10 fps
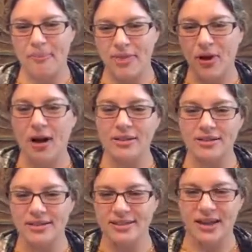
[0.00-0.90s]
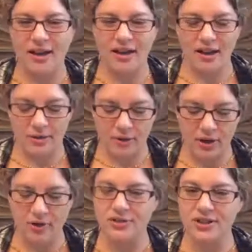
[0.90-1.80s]
thoughts in
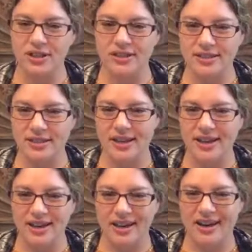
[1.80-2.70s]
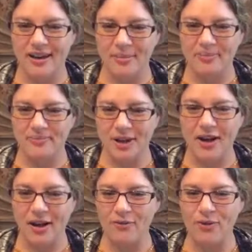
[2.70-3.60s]
regards to this
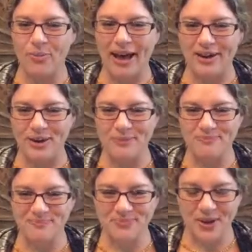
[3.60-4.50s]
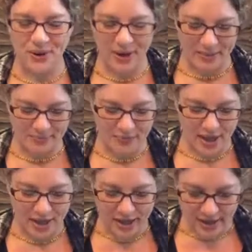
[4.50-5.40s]
unhelpful pattern. All right.
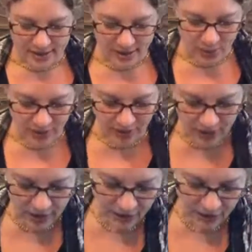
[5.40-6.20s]
So without any